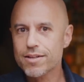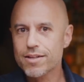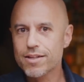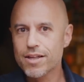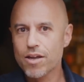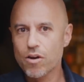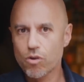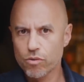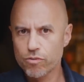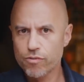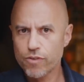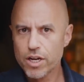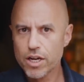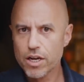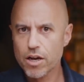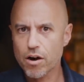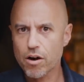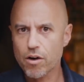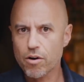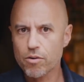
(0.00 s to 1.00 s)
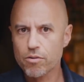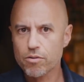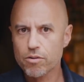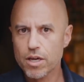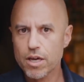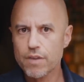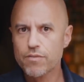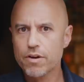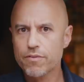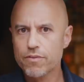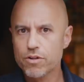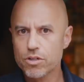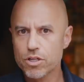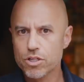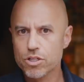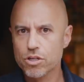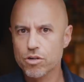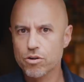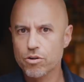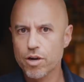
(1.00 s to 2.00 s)
the old video even if you
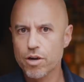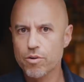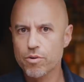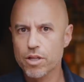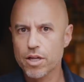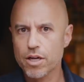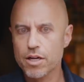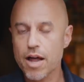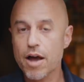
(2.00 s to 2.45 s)
disagree with it.